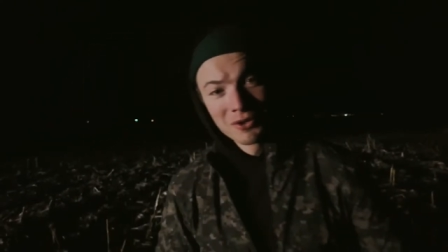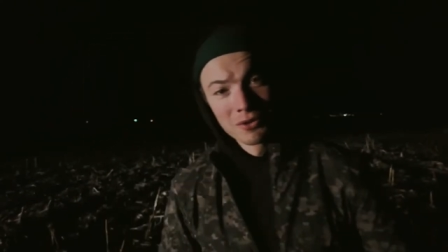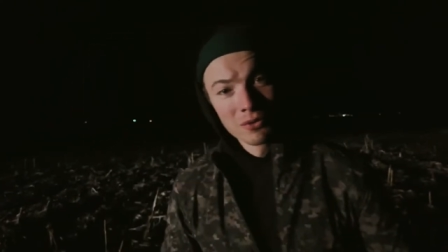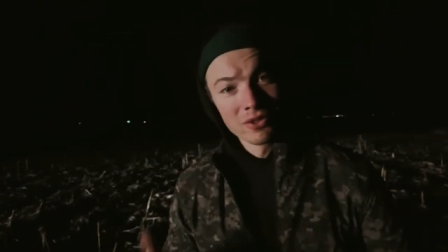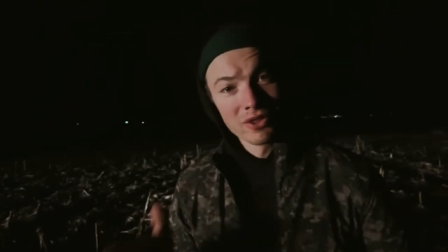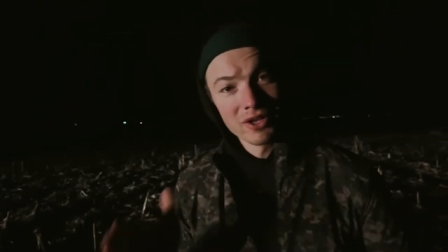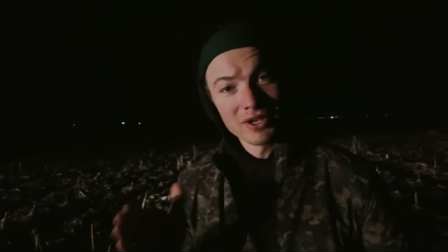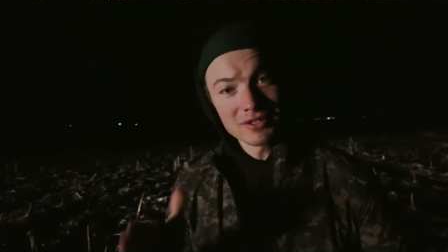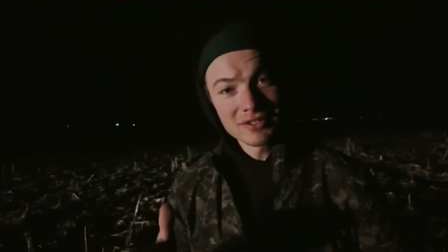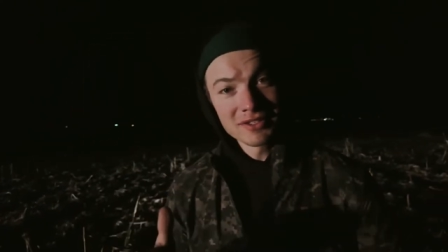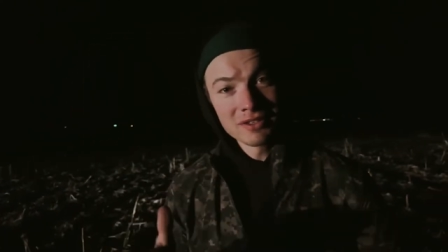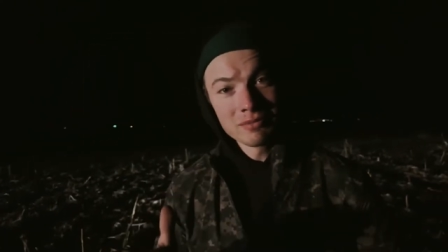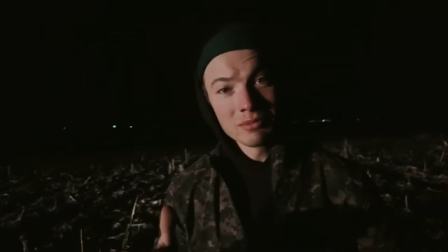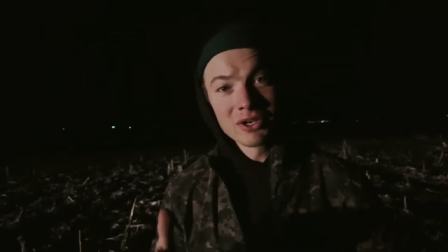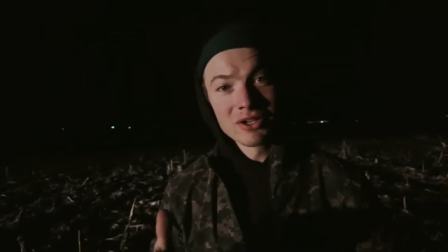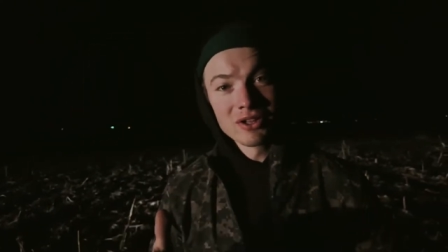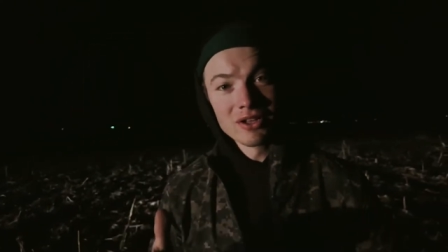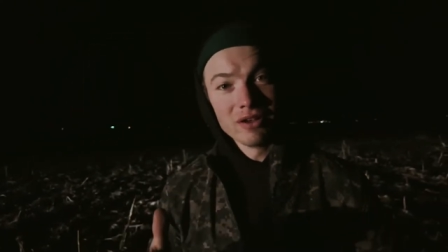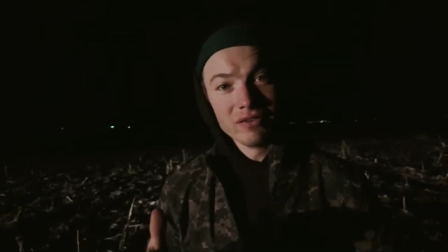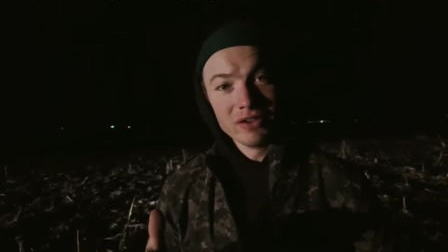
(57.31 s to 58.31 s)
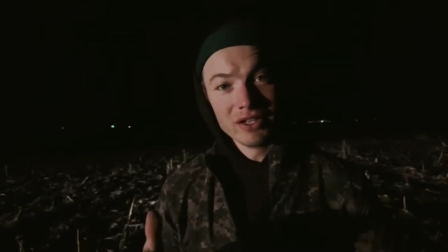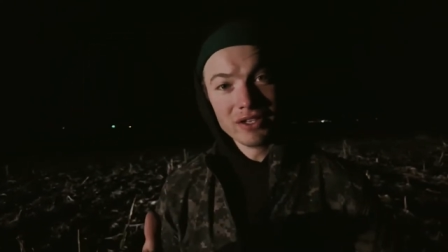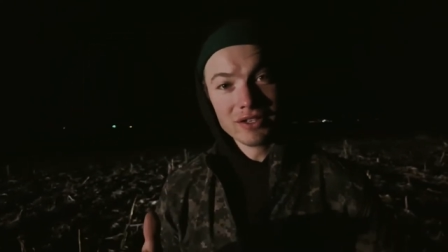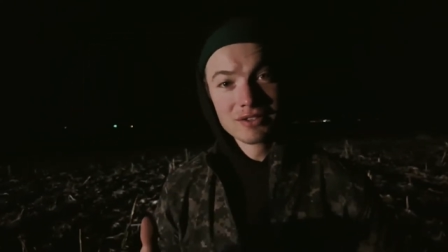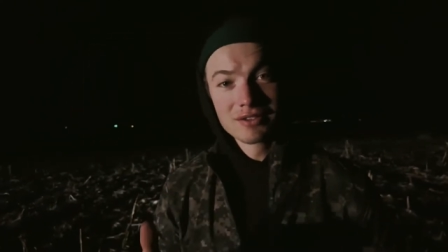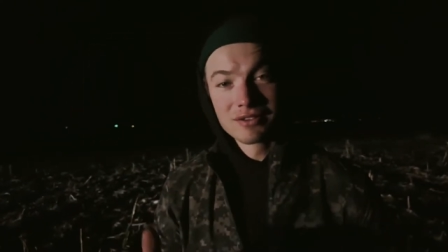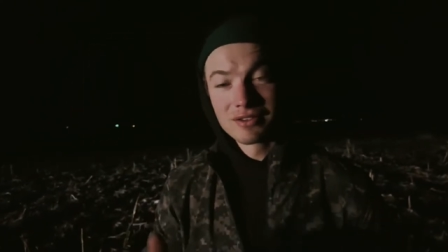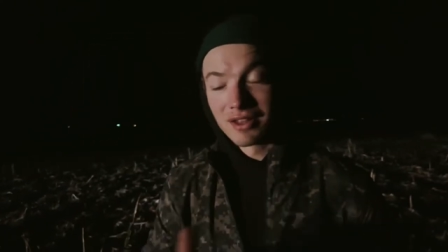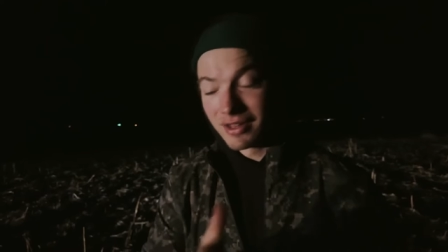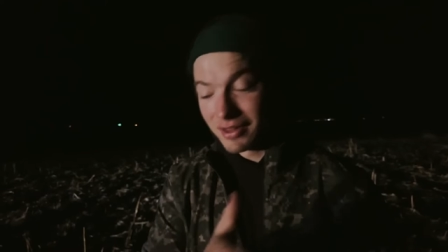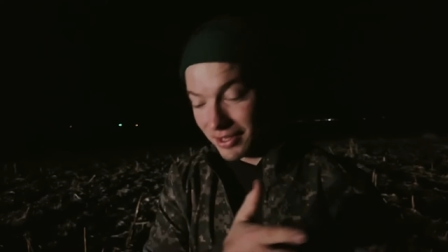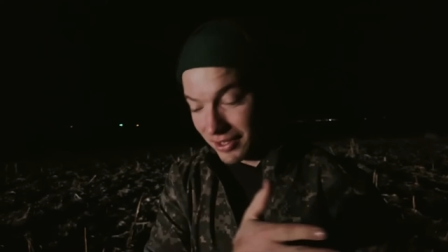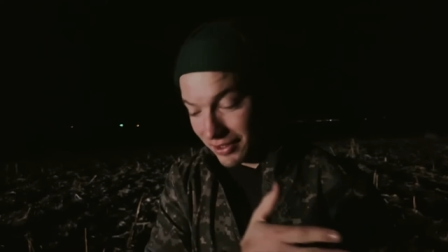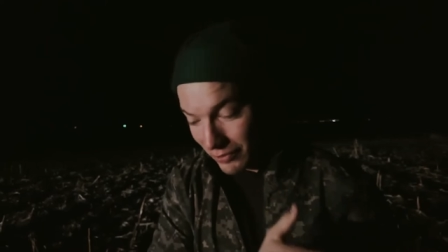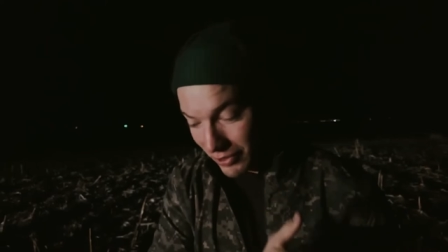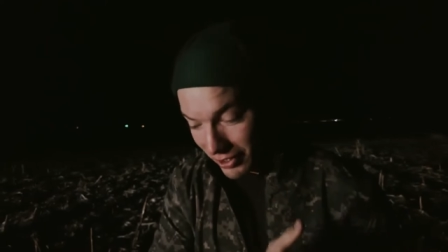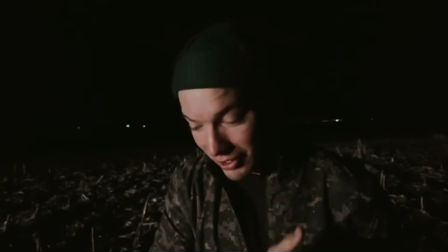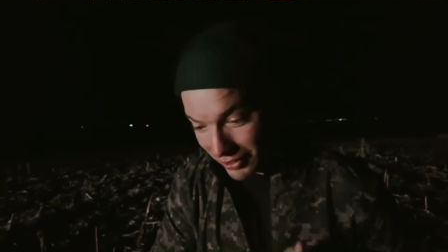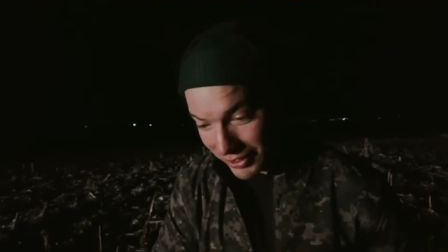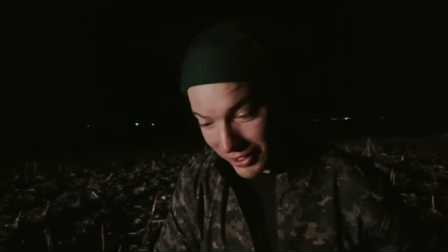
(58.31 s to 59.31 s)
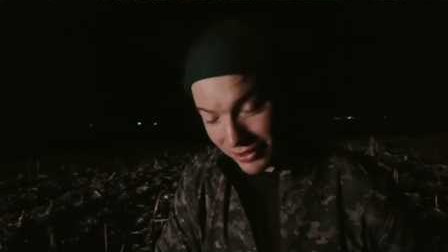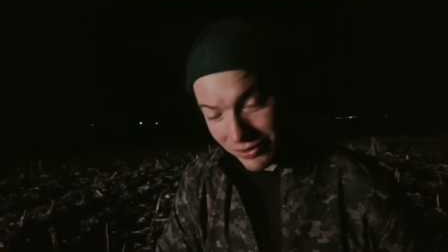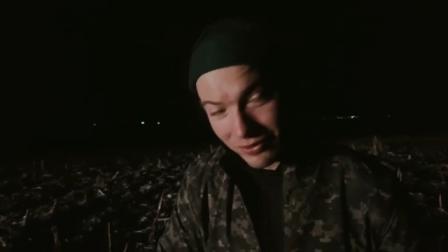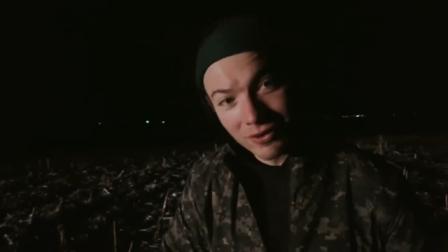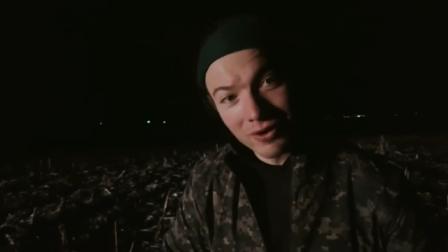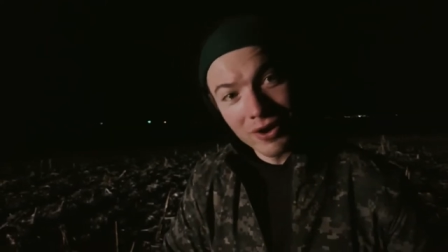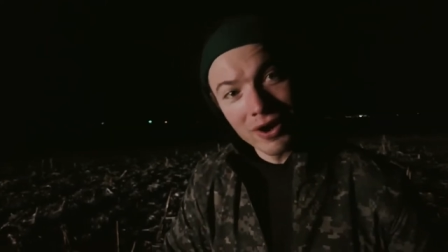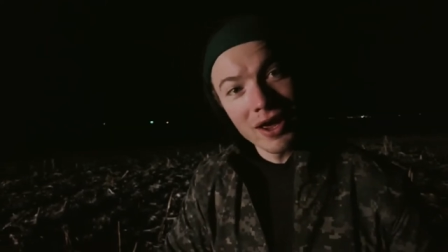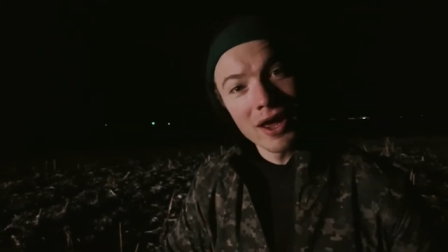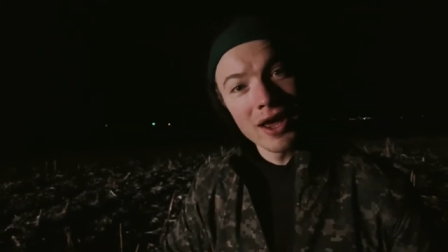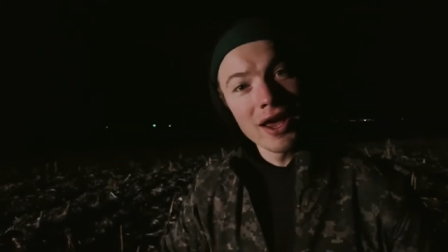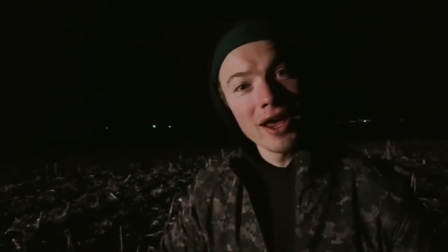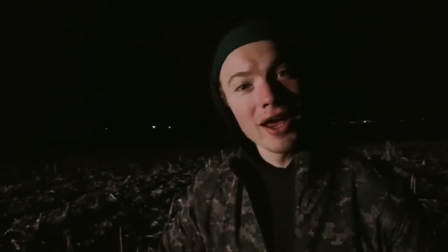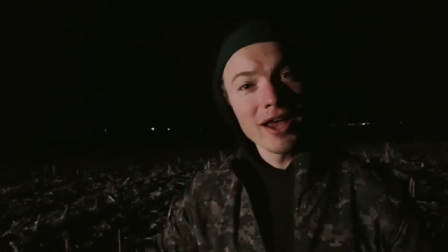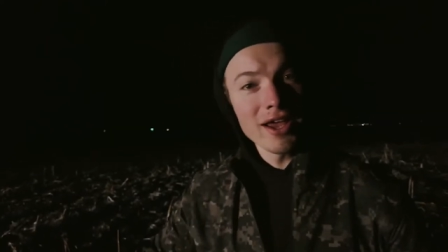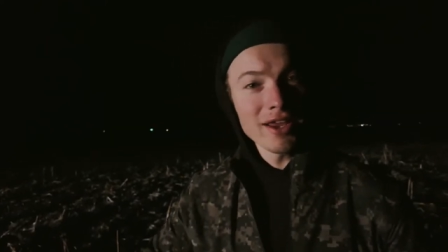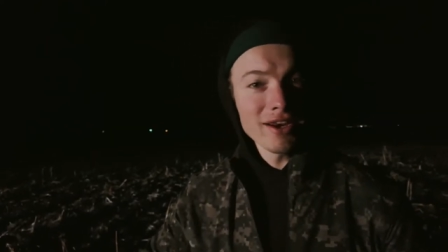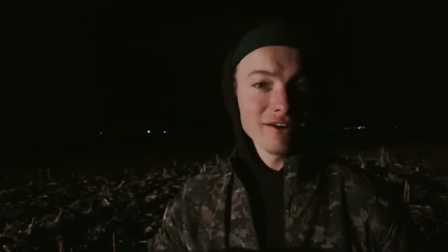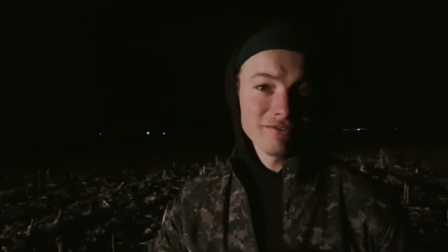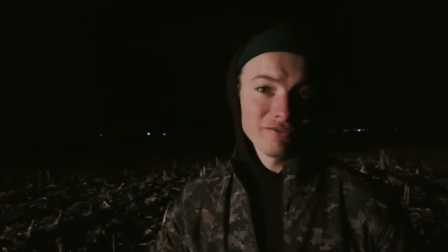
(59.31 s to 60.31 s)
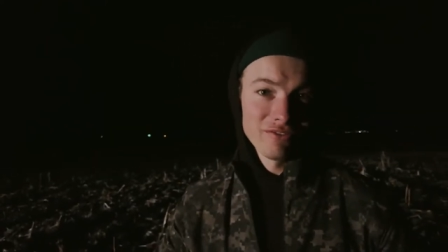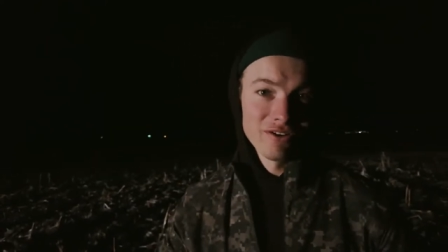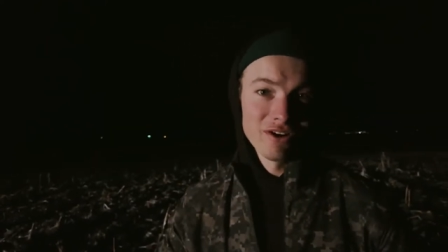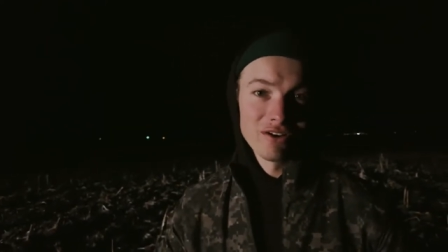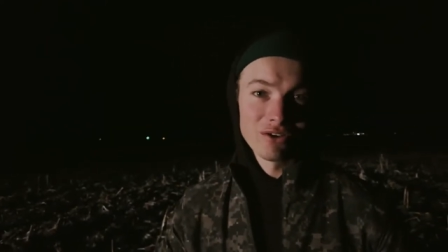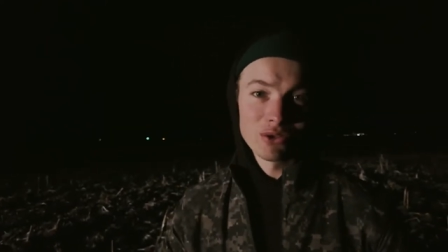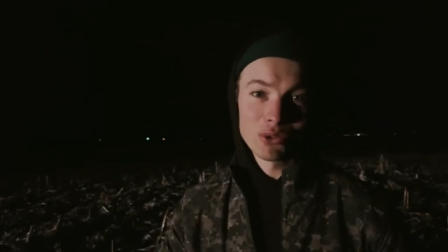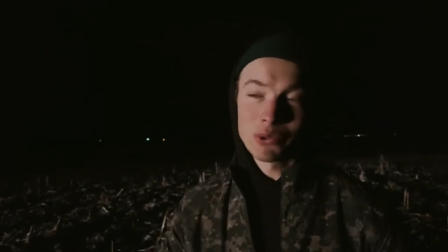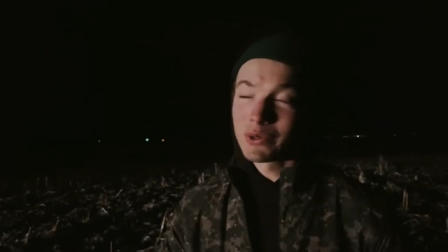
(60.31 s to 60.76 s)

with us in the middle of it, so that they wanna land right in front of us.